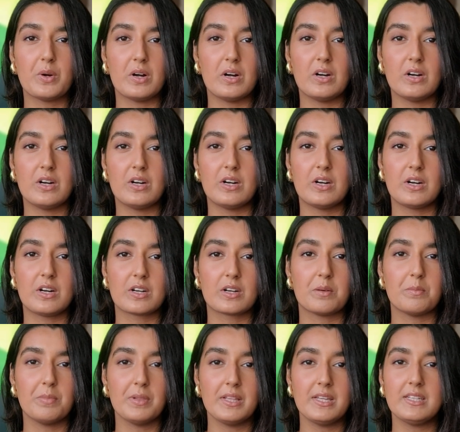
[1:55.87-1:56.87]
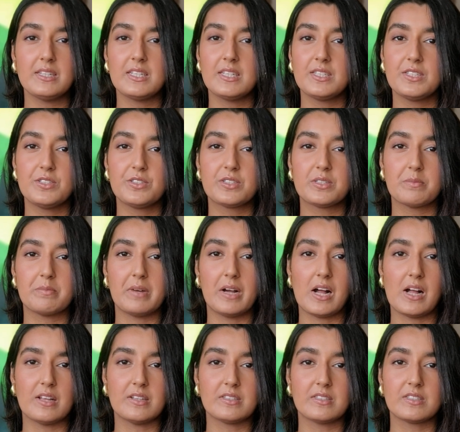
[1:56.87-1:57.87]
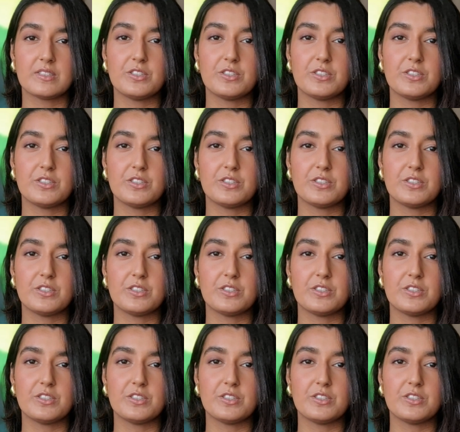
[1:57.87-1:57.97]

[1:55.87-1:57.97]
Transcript: are completely new to maths,